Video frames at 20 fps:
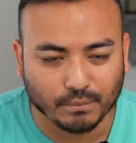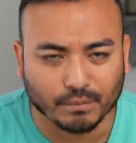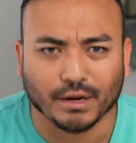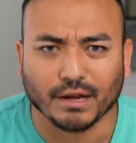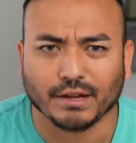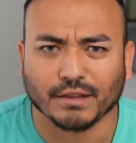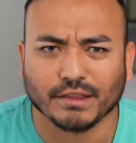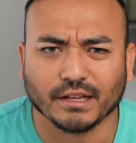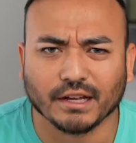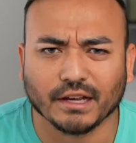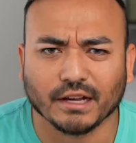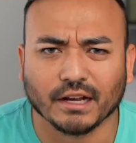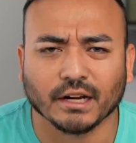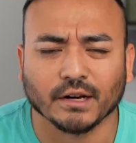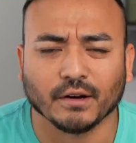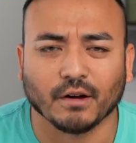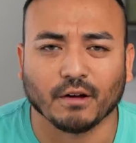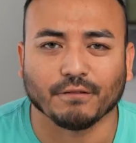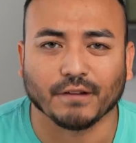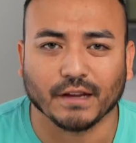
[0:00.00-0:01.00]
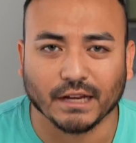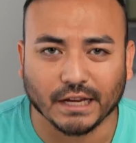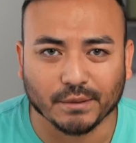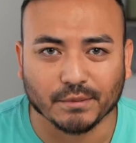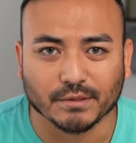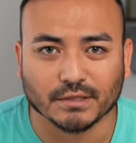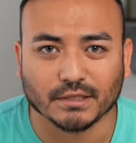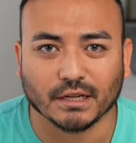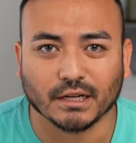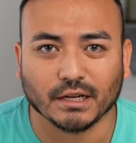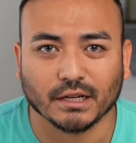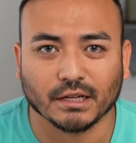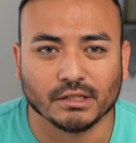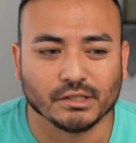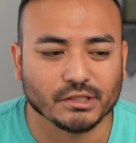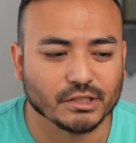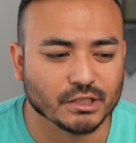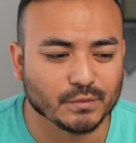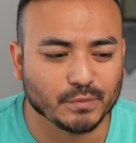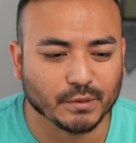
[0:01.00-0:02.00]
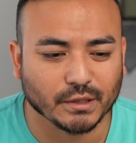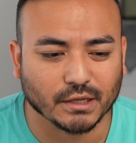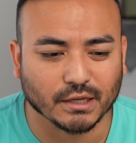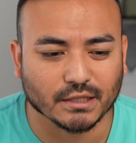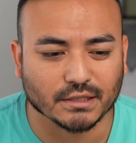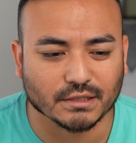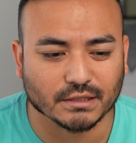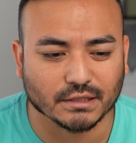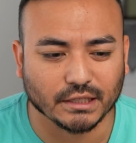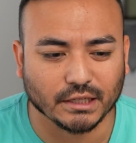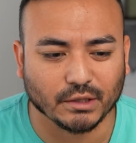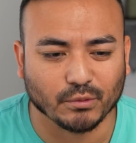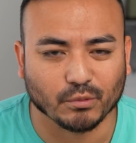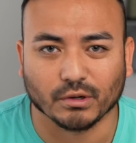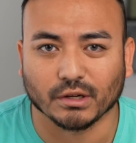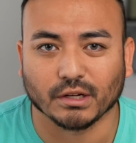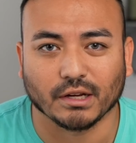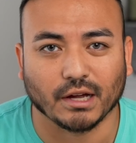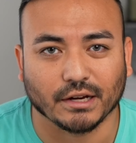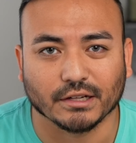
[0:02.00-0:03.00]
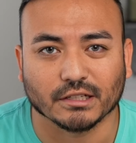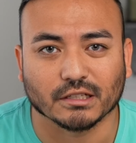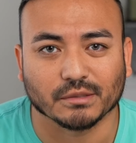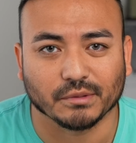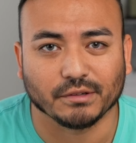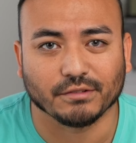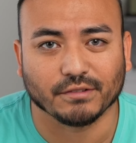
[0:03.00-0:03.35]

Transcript: but I think I got it off Amazon just because it would have gotten to me